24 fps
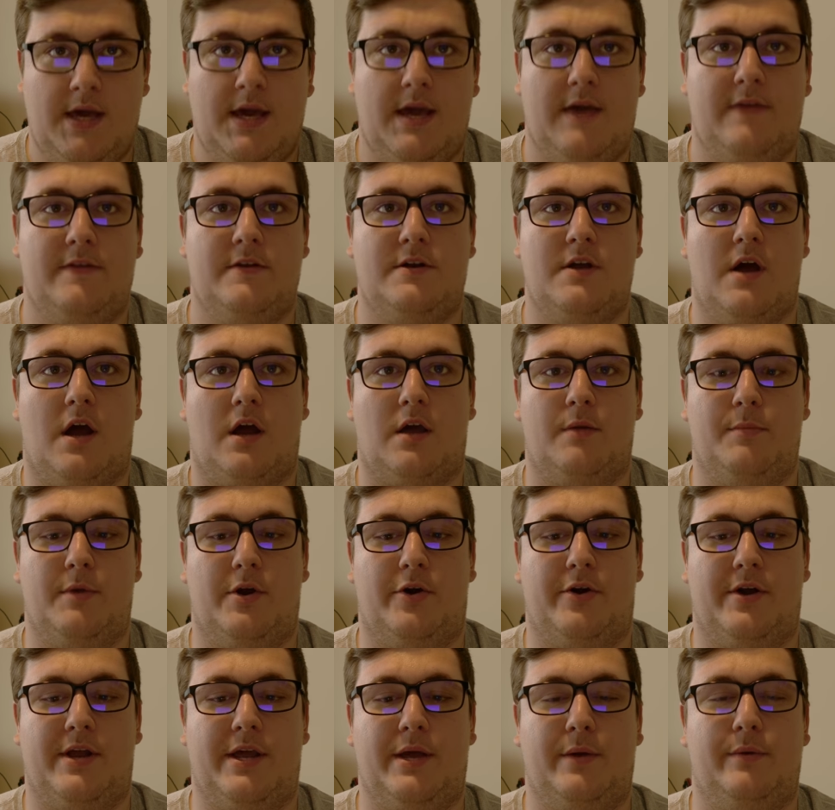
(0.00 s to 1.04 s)
In the
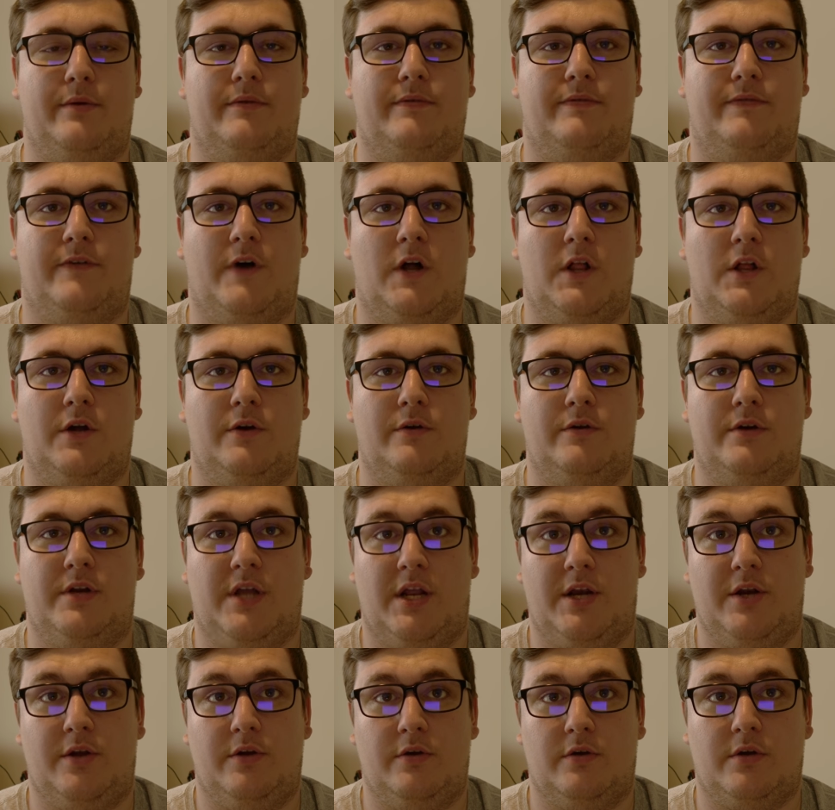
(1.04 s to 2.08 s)
documentary, he would follow
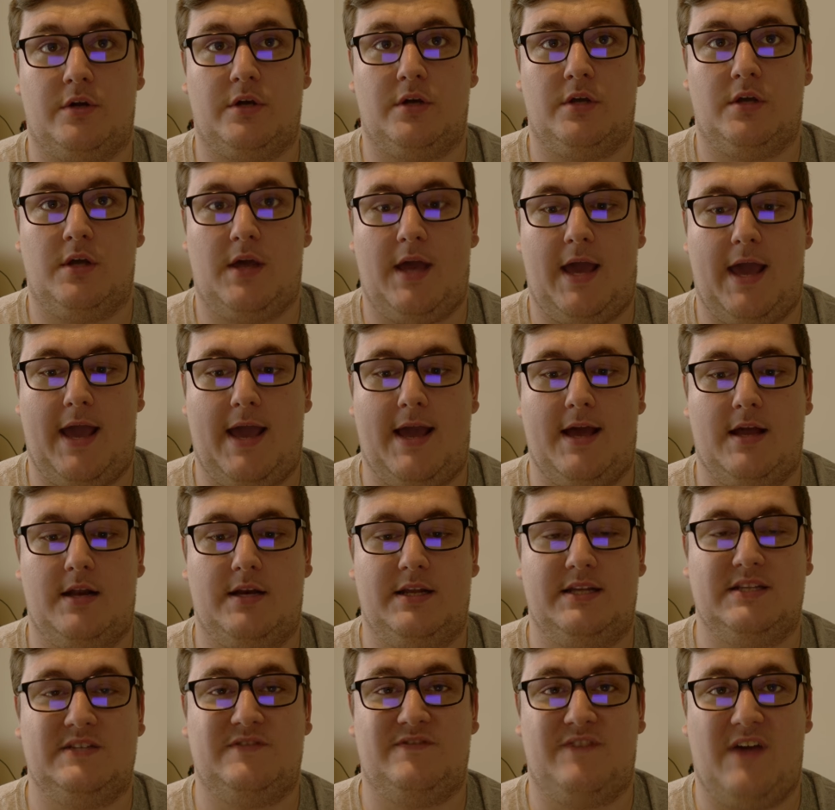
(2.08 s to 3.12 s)
Nanook and
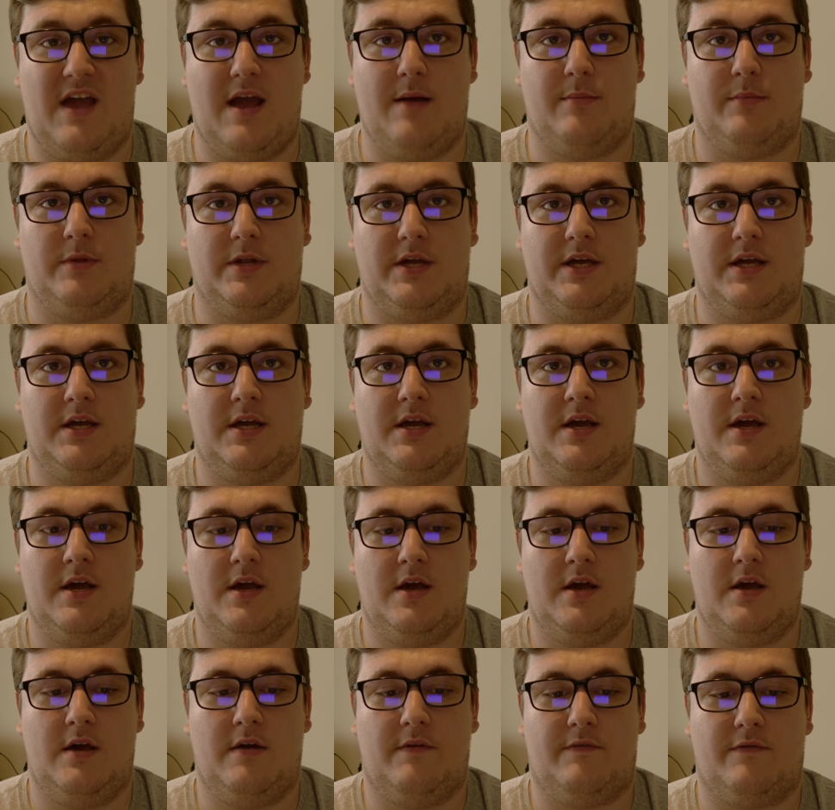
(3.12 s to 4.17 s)
his family
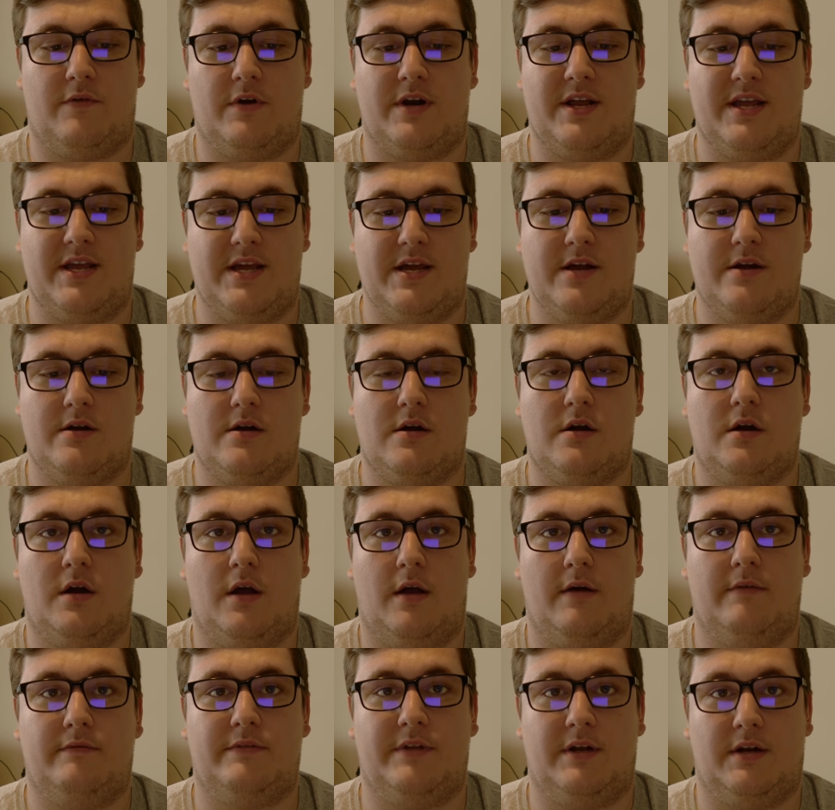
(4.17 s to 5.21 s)
for a year
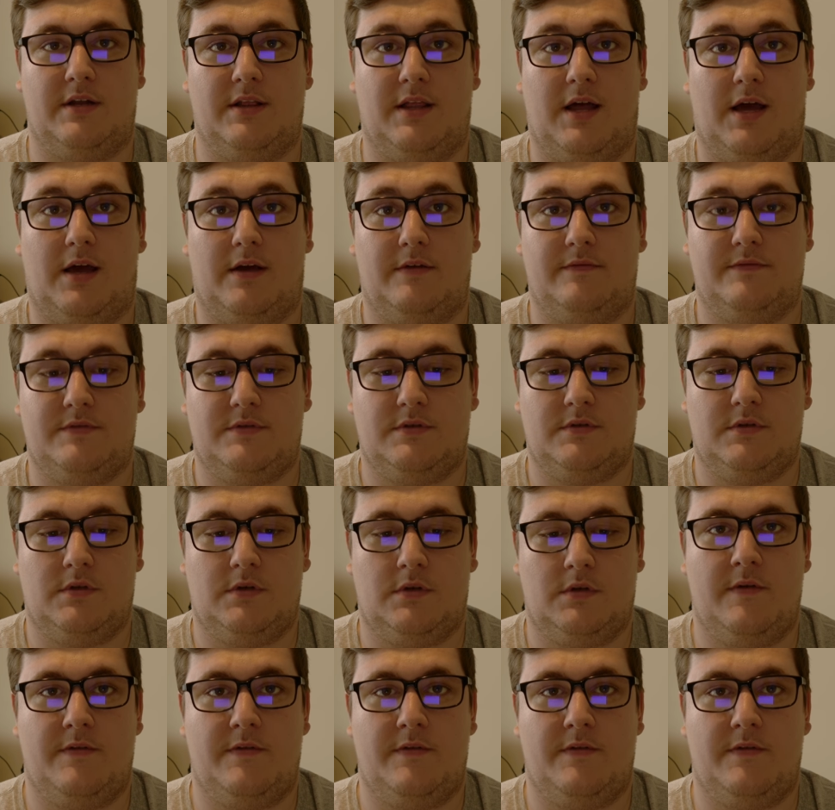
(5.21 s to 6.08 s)
of their lives.